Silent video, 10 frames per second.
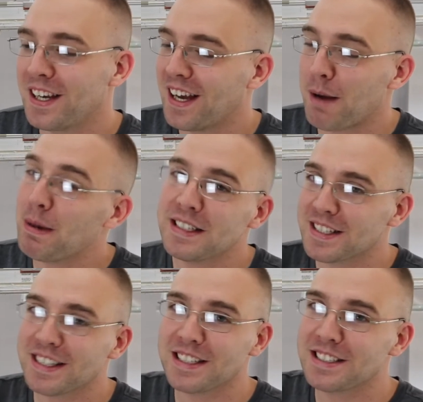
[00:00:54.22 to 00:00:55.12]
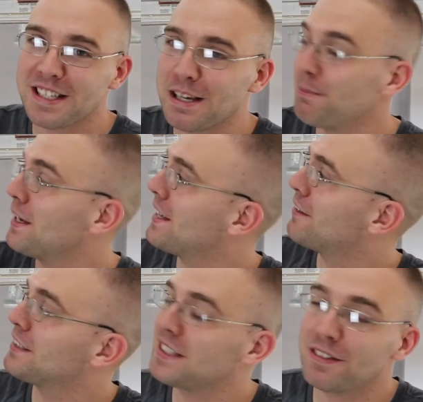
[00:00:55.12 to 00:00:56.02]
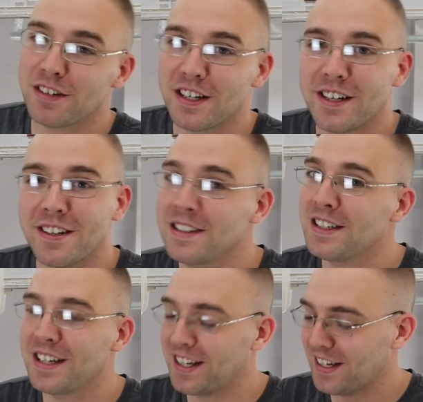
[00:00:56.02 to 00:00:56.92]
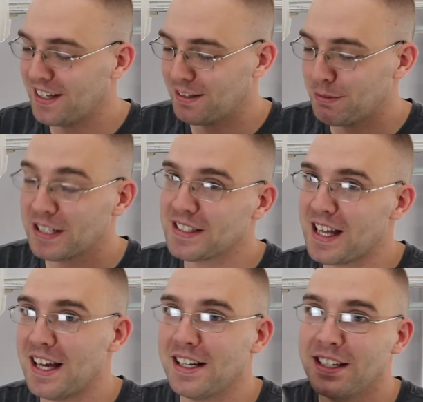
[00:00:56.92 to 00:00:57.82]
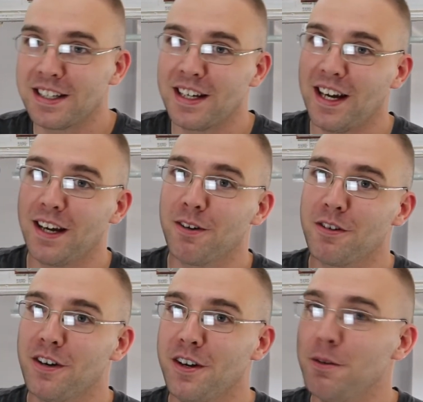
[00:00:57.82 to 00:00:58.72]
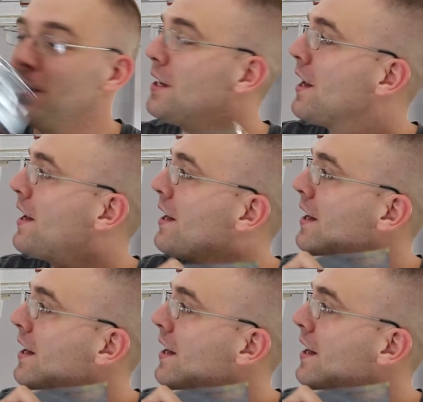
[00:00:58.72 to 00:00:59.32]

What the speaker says: I basically just EMP'd the receiver in here, and because of that I ordered a new one.